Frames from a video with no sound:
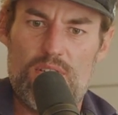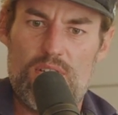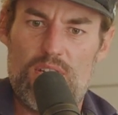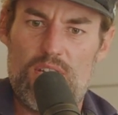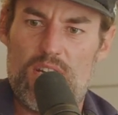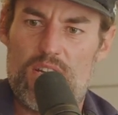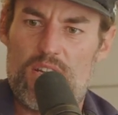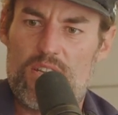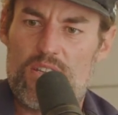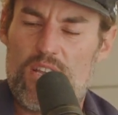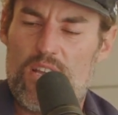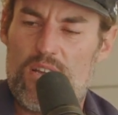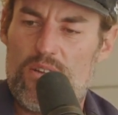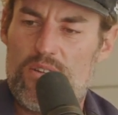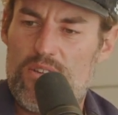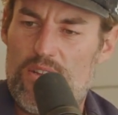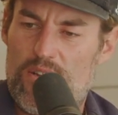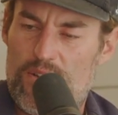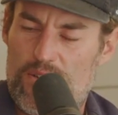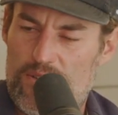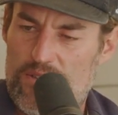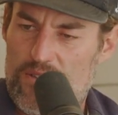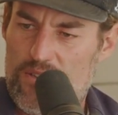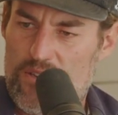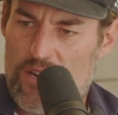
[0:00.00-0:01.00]
And I go,
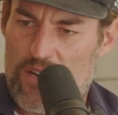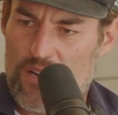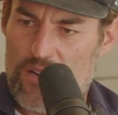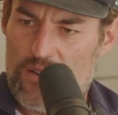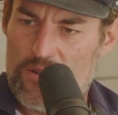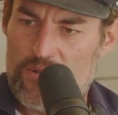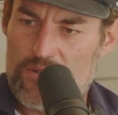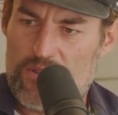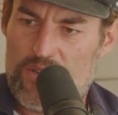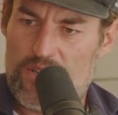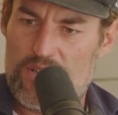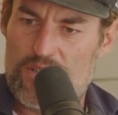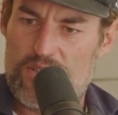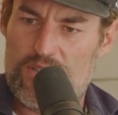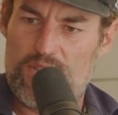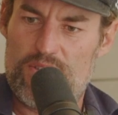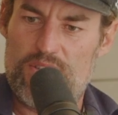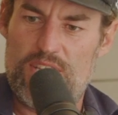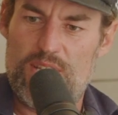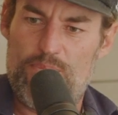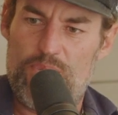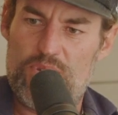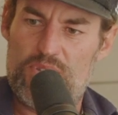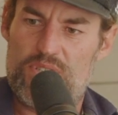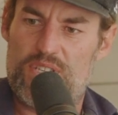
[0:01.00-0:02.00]
"Yeah, I've got to do
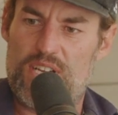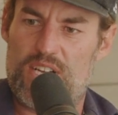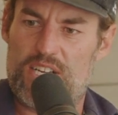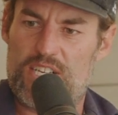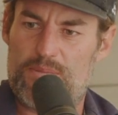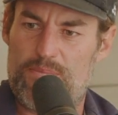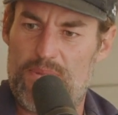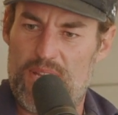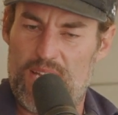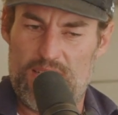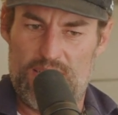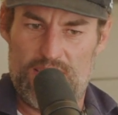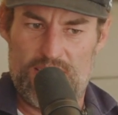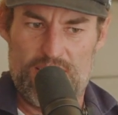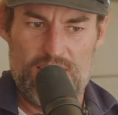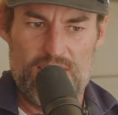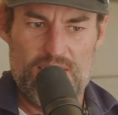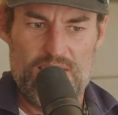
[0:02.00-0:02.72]
nipple sucks, man."